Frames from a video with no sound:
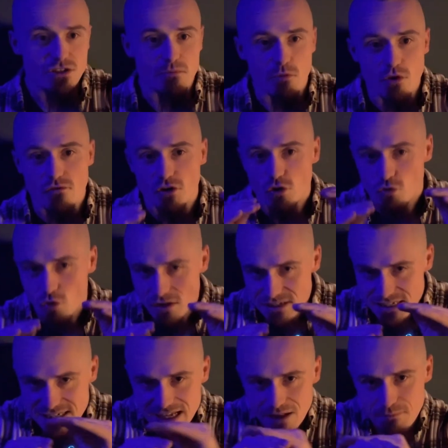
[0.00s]
to move across
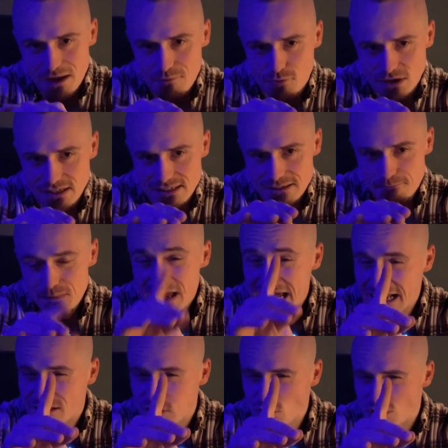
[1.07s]
the cell membranes.
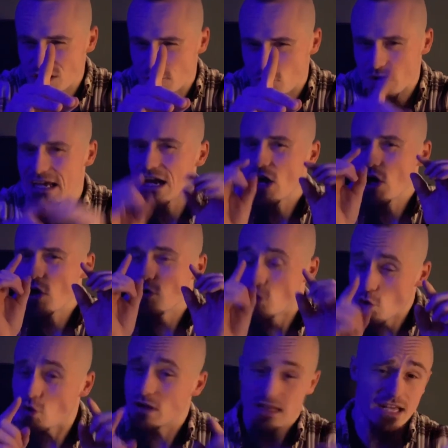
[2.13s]
In close summary,
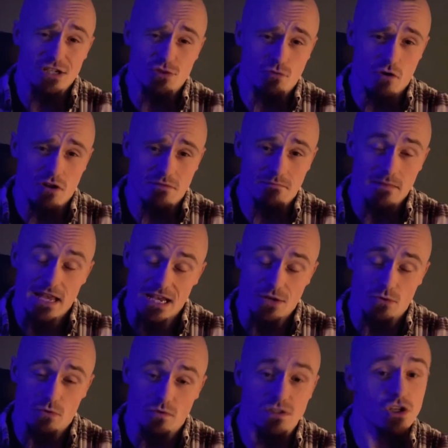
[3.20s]
no cholesterol
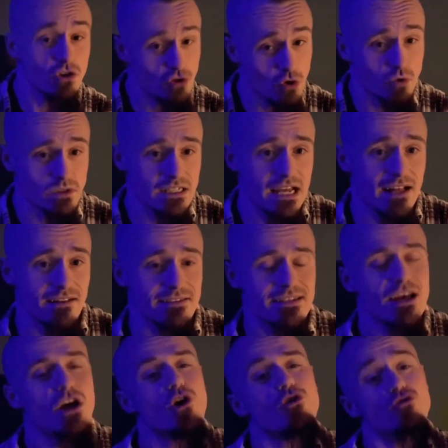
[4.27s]
equals no
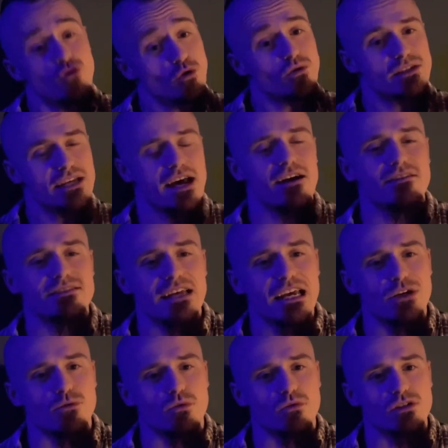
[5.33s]
cells. No cells
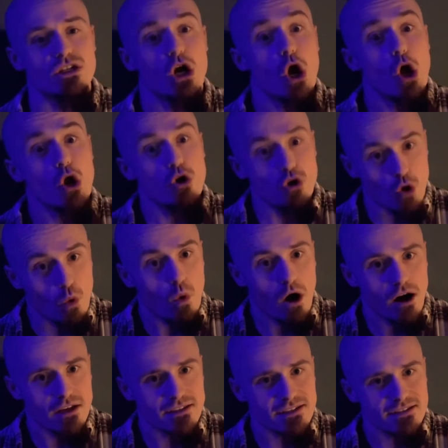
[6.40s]
equals no
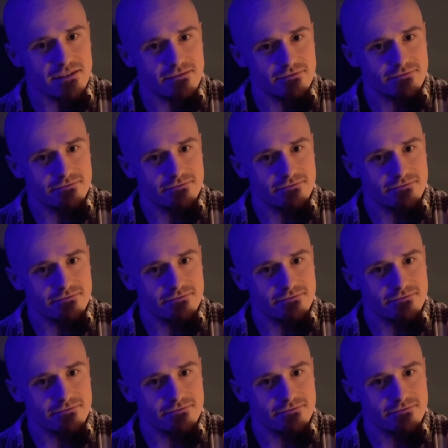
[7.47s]
us.